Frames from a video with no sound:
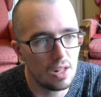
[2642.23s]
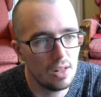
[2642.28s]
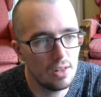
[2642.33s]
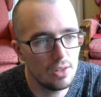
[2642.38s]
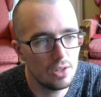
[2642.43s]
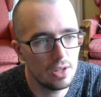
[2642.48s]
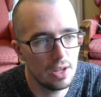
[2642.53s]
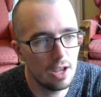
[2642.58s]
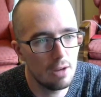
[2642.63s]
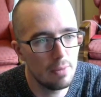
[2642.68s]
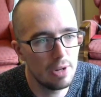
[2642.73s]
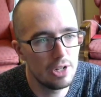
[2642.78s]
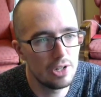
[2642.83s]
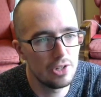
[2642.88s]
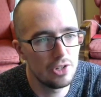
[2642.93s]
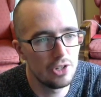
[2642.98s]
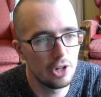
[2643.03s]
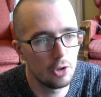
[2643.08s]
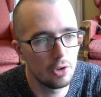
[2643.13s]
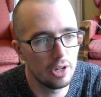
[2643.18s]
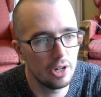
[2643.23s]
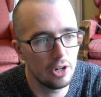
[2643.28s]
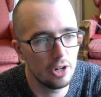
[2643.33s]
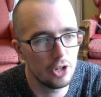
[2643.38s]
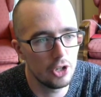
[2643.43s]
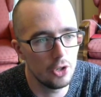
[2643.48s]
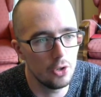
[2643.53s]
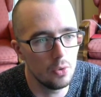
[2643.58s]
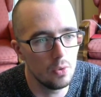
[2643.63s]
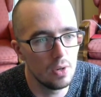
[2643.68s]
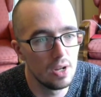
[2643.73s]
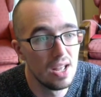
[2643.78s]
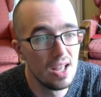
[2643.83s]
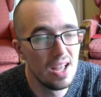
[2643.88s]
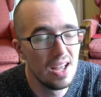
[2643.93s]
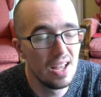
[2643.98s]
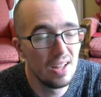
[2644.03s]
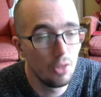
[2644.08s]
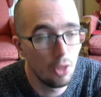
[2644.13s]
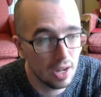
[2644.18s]
See, how much is Zero Gunner 2?
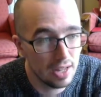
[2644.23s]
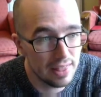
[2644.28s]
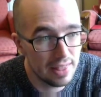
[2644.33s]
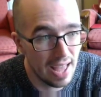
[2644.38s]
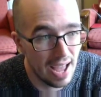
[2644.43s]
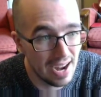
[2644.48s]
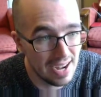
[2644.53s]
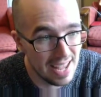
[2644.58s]
Look at that.